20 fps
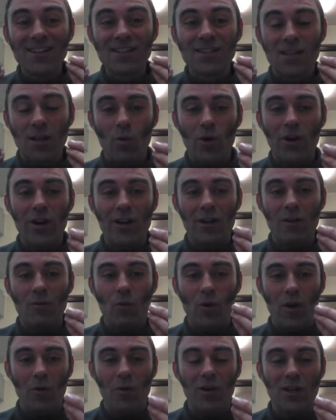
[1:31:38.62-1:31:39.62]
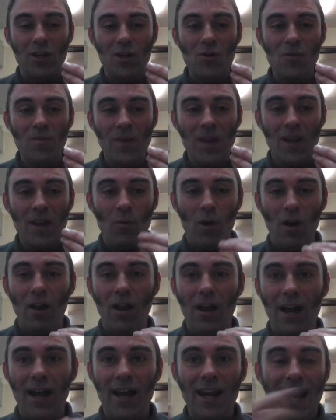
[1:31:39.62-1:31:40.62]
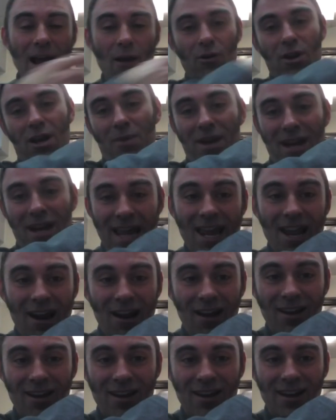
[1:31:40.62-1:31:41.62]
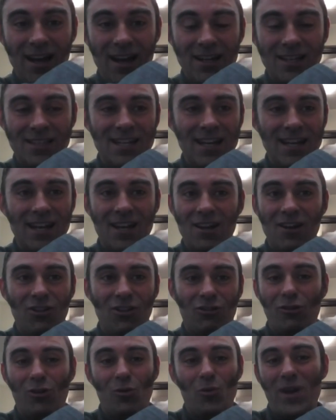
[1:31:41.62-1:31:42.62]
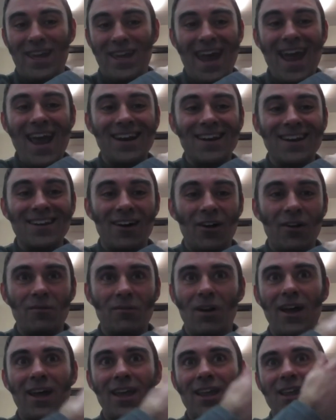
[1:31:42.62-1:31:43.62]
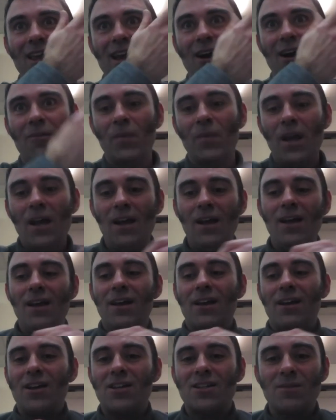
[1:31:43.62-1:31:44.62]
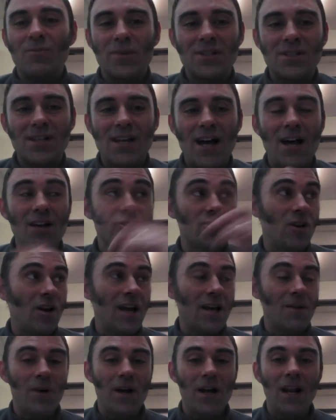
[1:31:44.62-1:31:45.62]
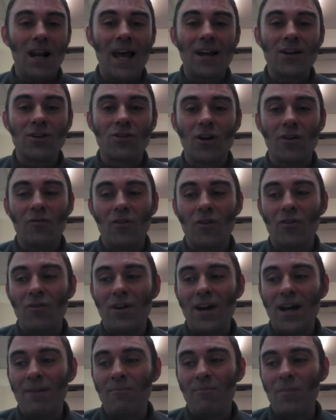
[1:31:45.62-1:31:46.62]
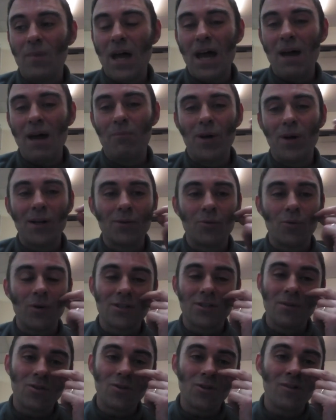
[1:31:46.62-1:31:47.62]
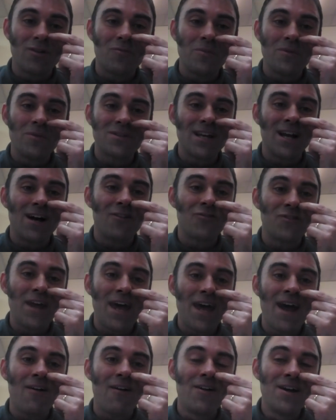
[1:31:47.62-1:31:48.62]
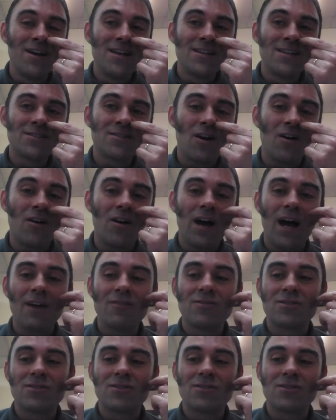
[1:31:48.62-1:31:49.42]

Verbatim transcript: So what I, what do I do? Well, I now come in here and tinker through the weekend on like you know customers' cars or like my Land Rover um, uh, build, which I'm doing for myself now. So yeah.